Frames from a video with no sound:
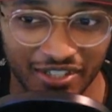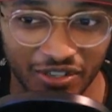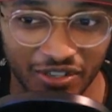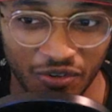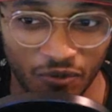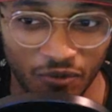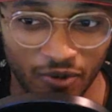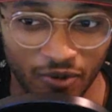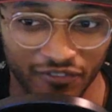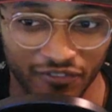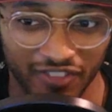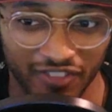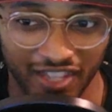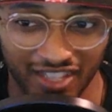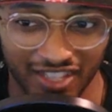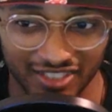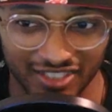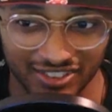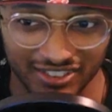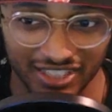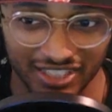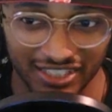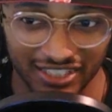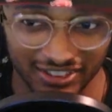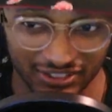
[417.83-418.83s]
with this,
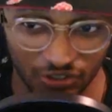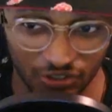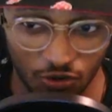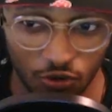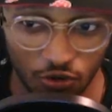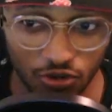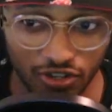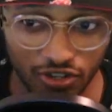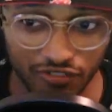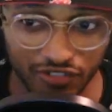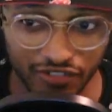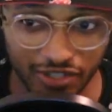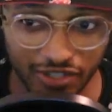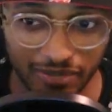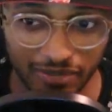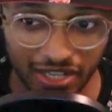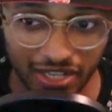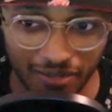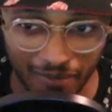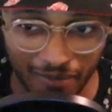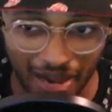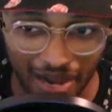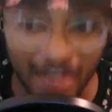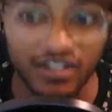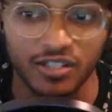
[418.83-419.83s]
that's all of them
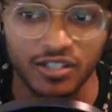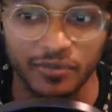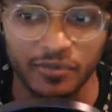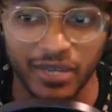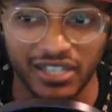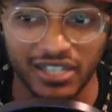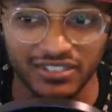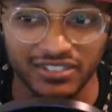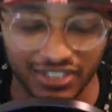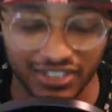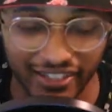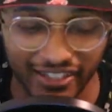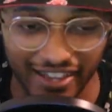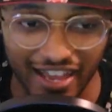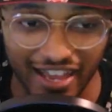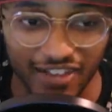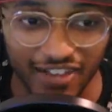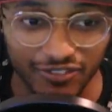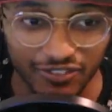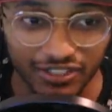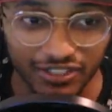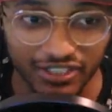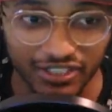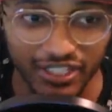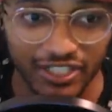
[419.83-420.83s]
amalgamated
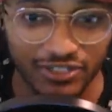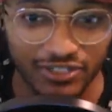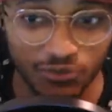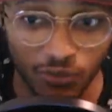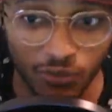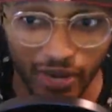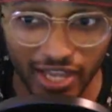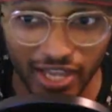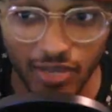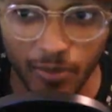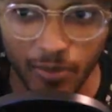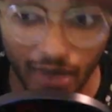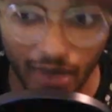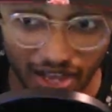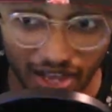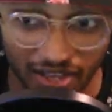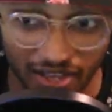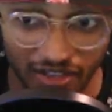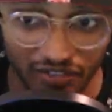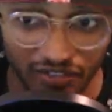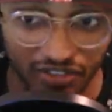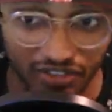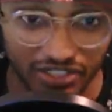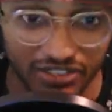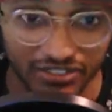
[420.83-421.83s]
together is way better
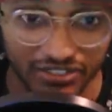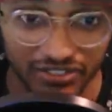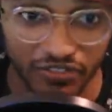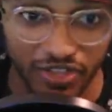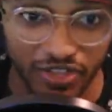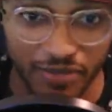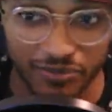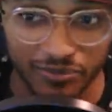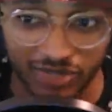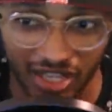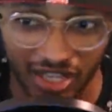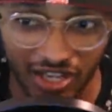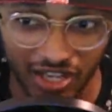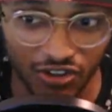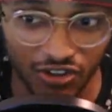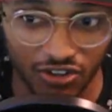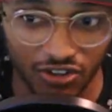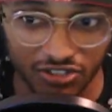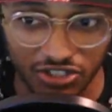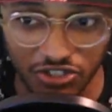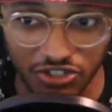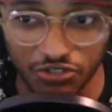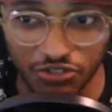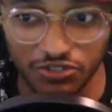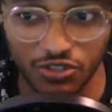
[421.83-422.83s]
than them taking on the
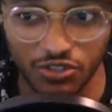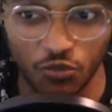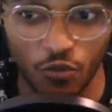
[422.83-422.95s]
Union